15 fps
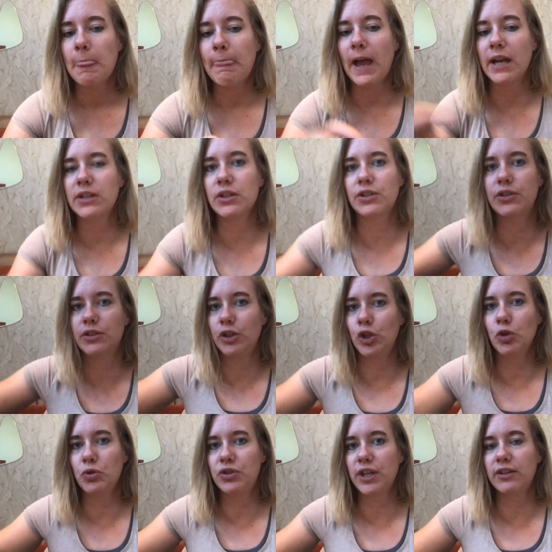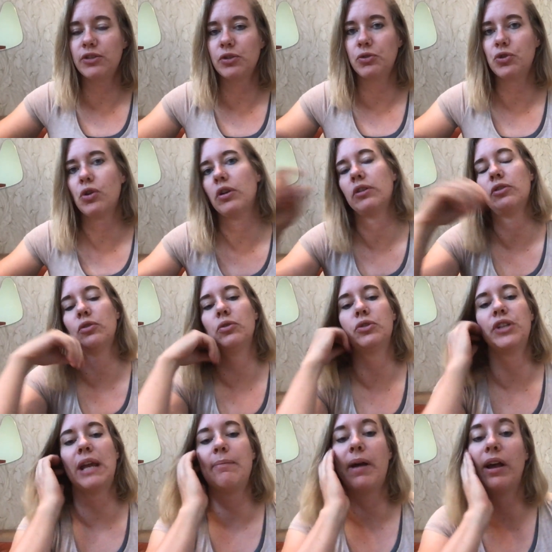I just use it to
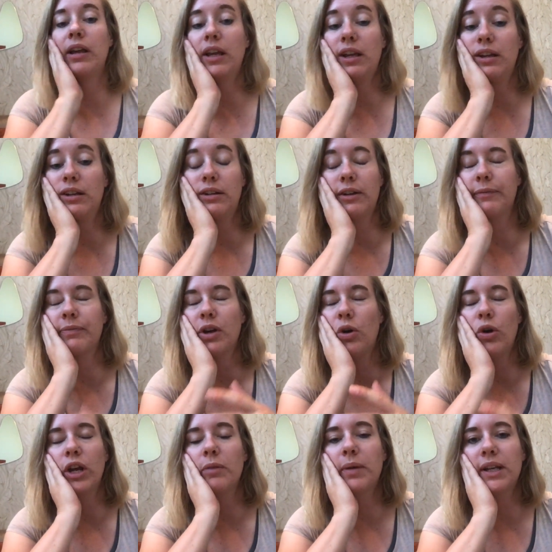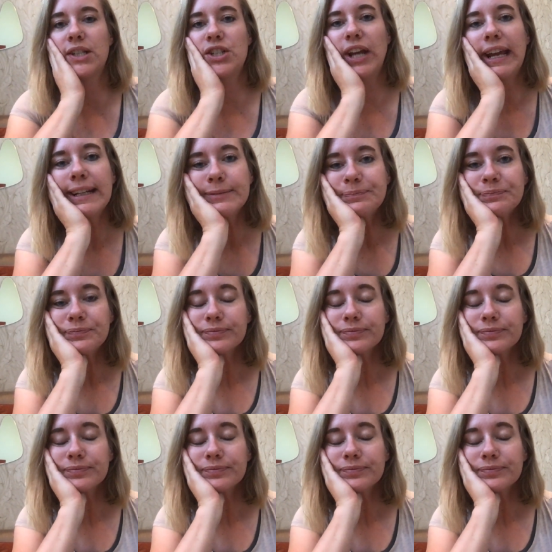chain my oil my chain.